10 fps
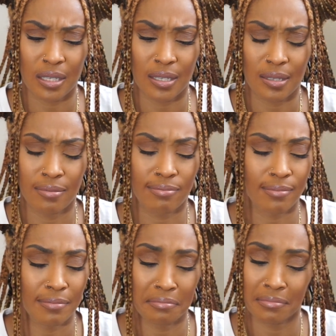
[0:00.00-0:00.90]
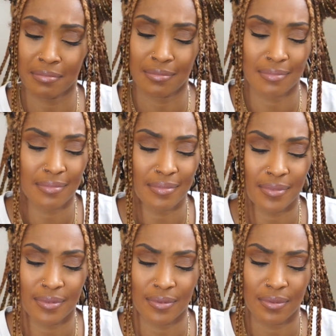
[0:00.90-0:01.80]

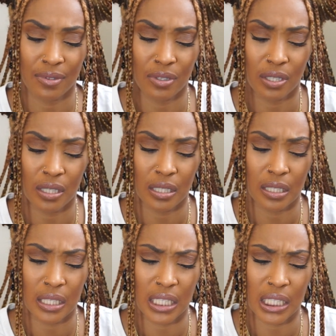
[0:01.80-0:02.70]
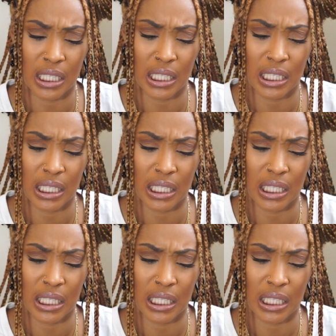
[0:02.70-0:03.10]
(no one is talking)